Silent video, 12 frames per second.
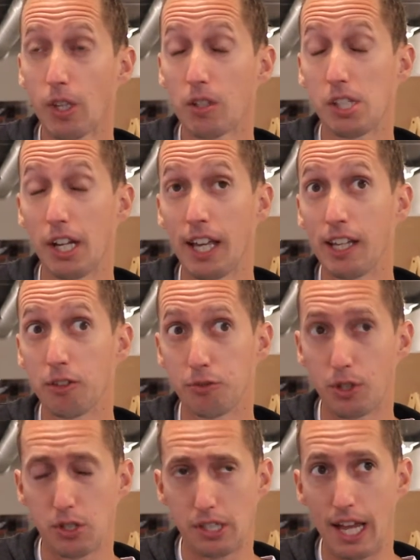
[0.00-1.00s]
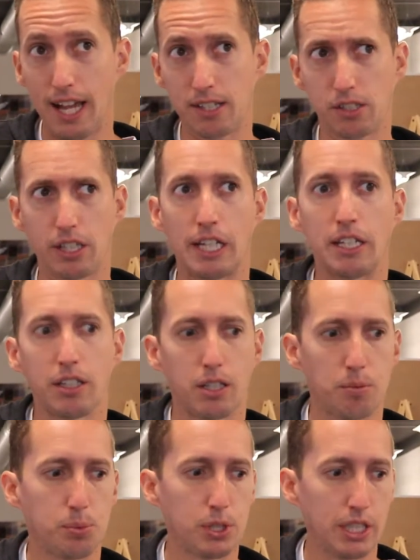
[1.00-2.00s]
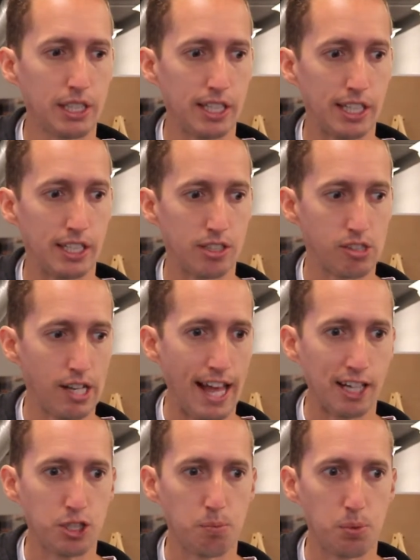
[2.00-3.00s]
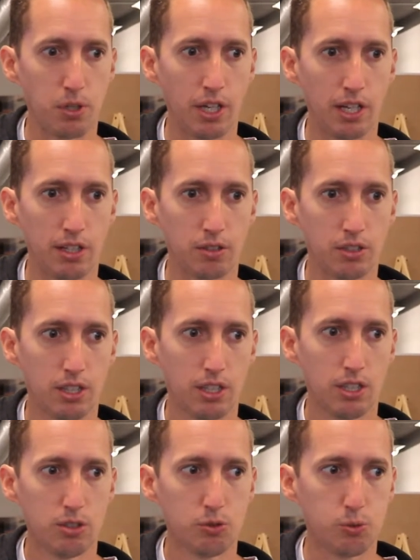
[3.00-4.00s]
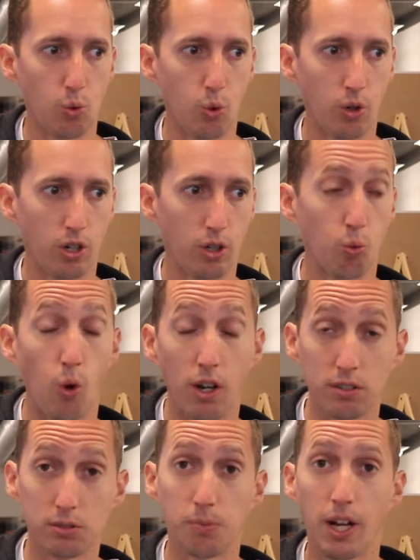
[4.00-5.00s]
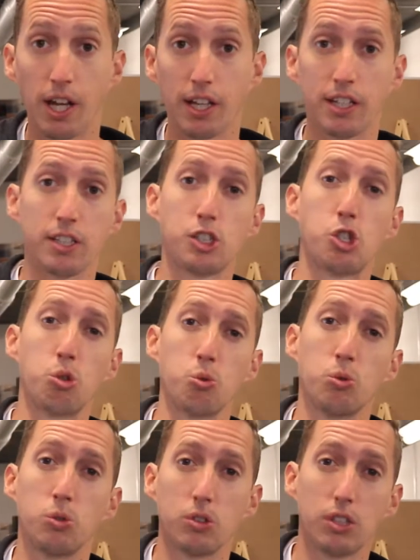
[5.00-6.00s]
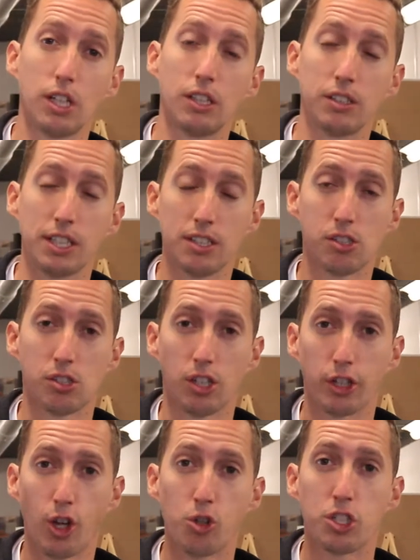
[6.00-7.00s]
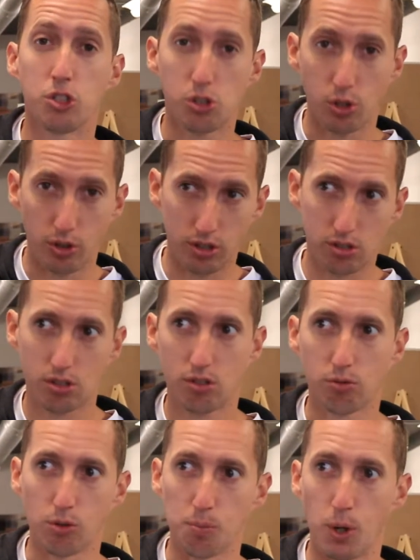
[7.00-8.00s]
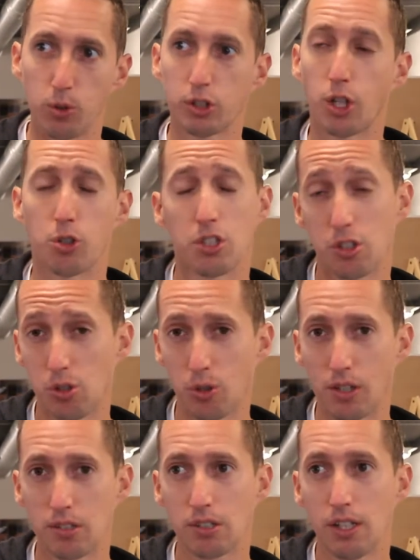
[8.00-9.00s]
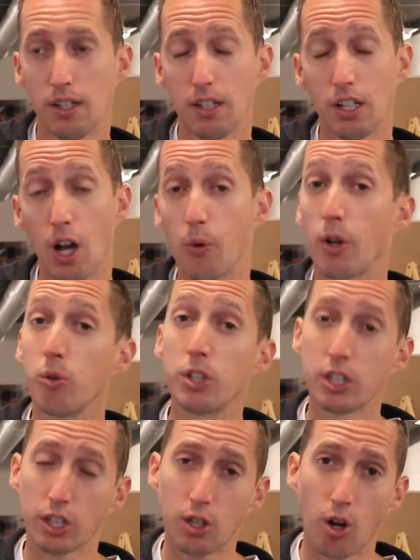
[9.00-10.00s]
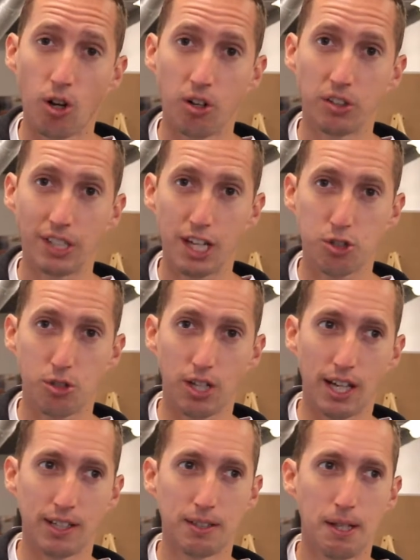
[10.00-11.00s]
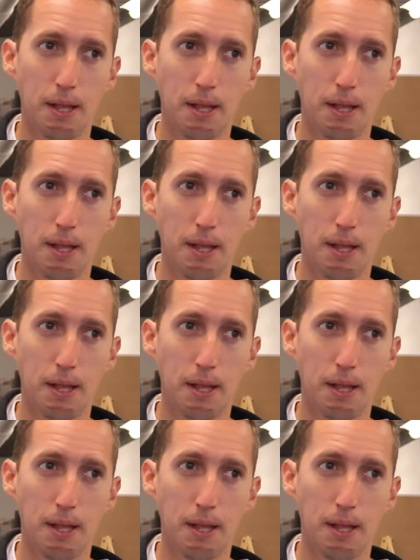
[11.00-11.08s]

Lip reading: Today, first task that I need to complete is an action plan for one of my two elite coaching students, remote coaching students. We had a really good call yesterday.